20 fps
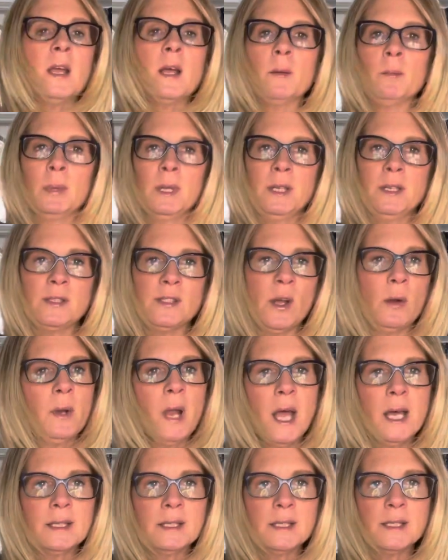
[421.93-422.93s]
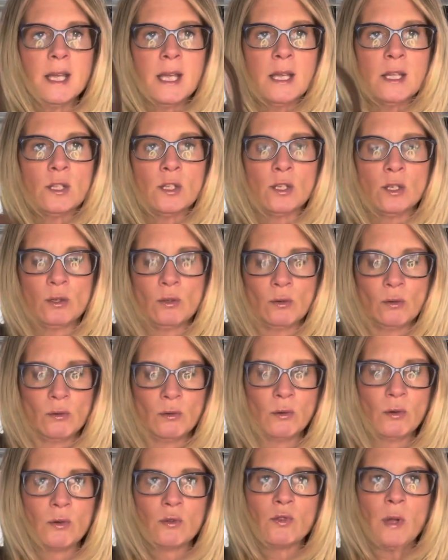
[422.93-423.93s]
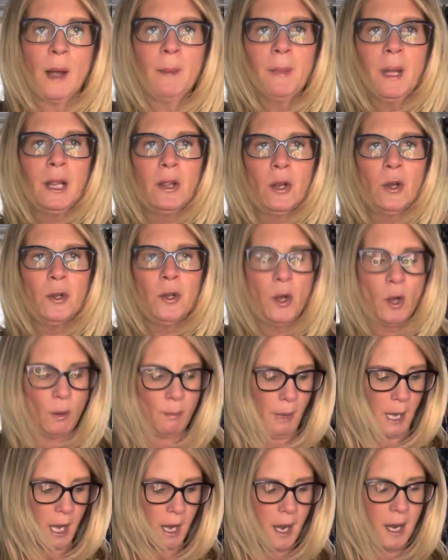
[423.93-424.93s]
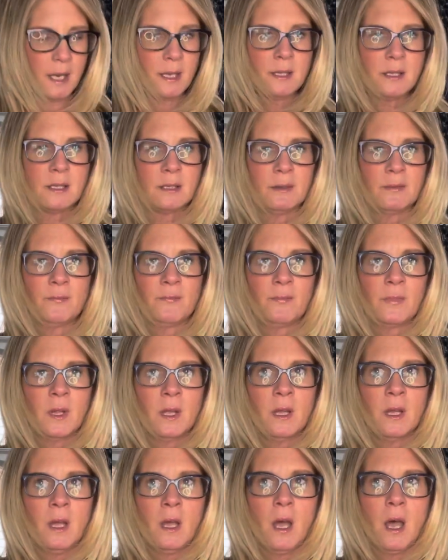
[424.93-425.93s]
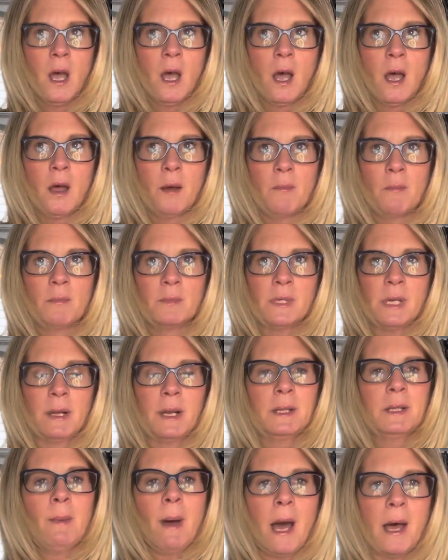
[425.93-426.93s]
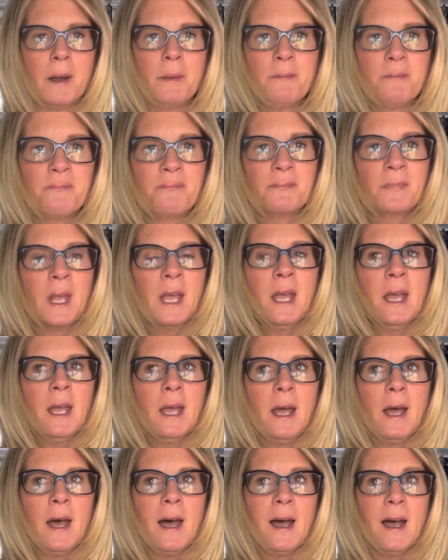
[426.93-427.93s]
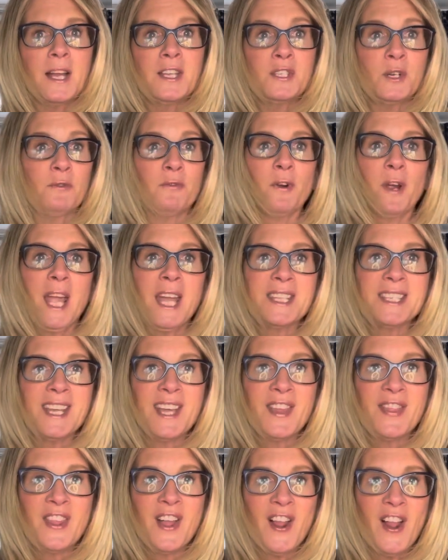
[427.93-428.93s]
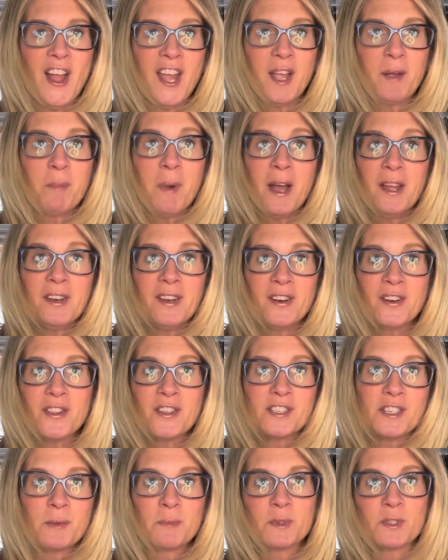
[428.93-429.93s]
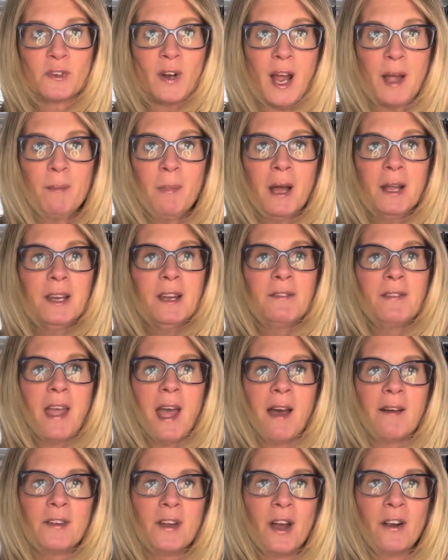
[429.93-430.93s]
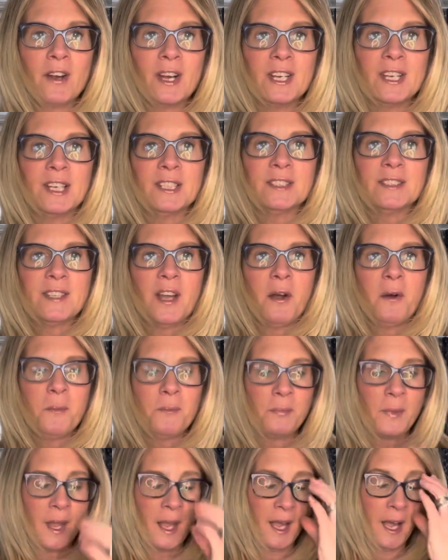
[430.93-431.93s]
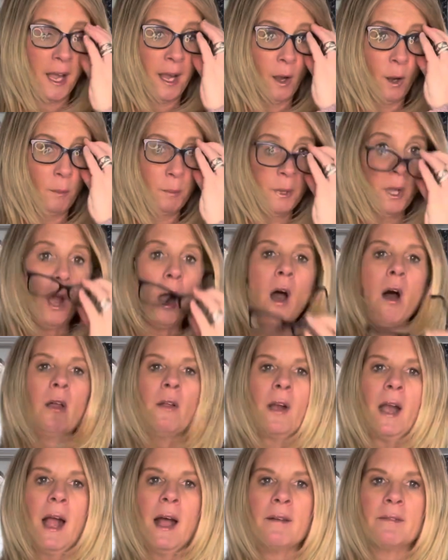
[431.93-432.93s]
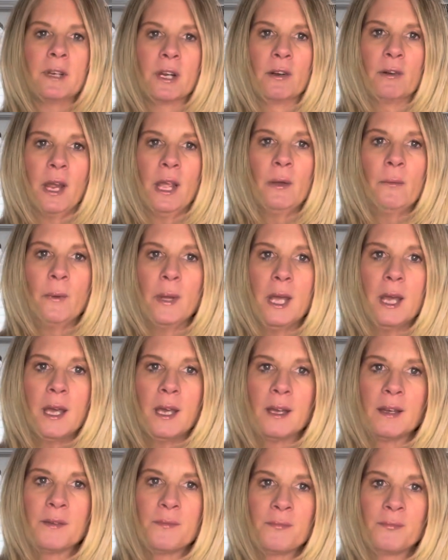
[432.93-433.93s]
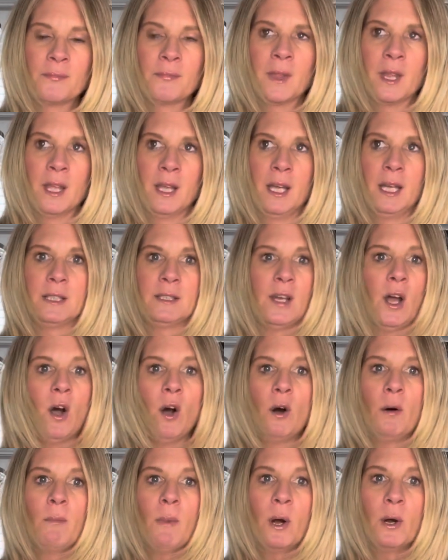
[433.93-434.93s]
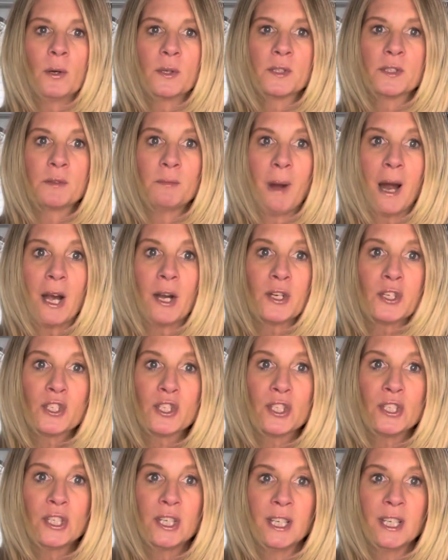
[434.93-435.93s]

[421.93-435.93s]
please don't hesitate to drop me a little note behind um, down at the bottom. Uh, don't forget to hit the like button or the subscribe button if you haven't already done so. I hope you all are having a great week. It's almost March.